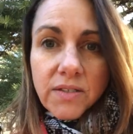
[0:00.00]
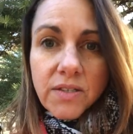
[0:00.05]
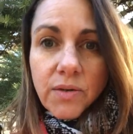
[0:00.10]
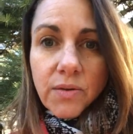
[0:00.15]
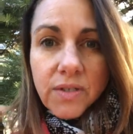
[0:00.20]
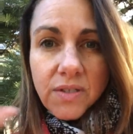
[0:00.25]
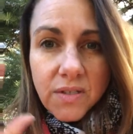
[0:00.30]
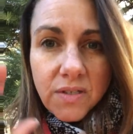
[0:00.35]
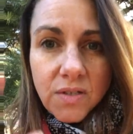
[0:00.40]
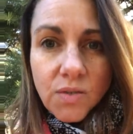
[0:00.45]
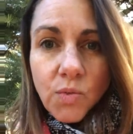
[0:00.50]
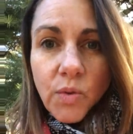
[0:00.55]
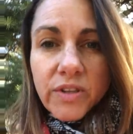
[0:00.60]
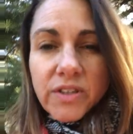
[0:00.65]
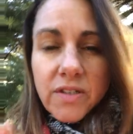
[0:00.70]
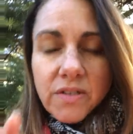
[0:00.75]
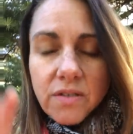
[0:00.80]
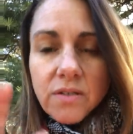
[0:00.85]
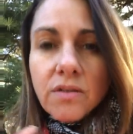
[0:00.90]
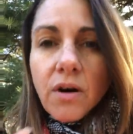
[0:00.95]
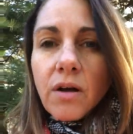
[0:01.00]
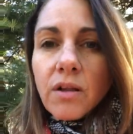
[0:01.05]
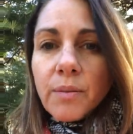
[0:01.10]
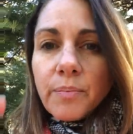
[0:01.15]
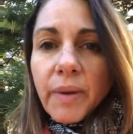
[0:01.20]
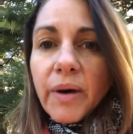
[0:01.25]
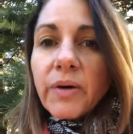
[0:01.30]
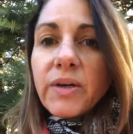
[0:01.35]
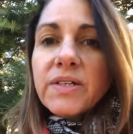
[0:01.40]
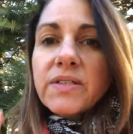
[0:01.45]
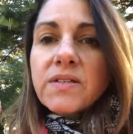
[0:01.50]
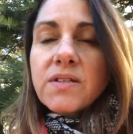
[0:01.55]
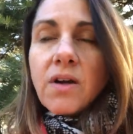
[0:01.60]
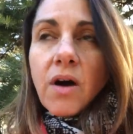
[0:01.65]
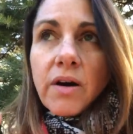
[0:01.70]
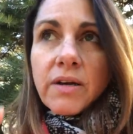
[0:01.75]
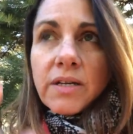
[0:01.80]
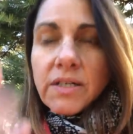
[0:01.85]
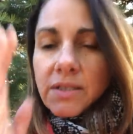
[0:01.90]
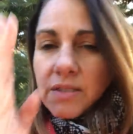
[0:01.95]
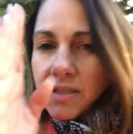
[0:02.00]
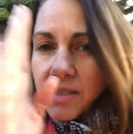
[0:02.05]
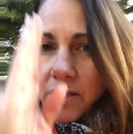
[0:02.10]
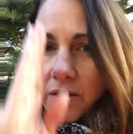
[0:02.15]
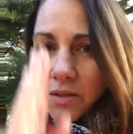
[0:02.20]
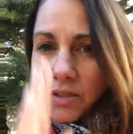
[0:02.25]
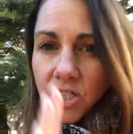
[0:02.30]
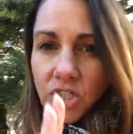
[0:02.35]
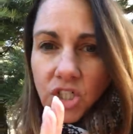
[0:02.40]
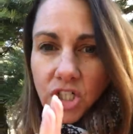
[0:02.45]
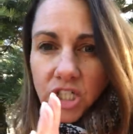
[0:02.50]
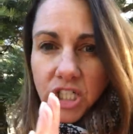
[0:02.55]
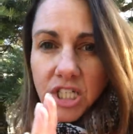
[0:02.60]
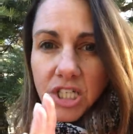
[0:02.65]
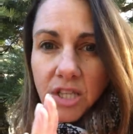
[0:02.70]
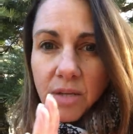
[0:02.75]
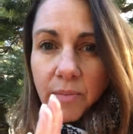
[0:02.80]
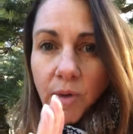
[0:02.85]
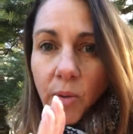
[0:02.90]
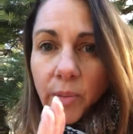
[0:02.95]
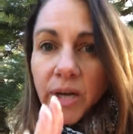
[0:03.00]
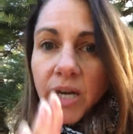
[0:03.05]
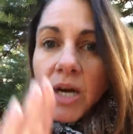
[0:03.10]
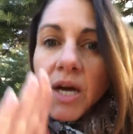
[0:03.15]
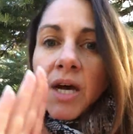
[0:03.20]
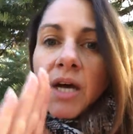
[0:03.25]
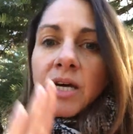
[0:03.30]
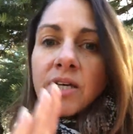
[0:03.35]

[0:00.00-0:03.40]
So this is what this is all about. It's not necessarily just in the moment.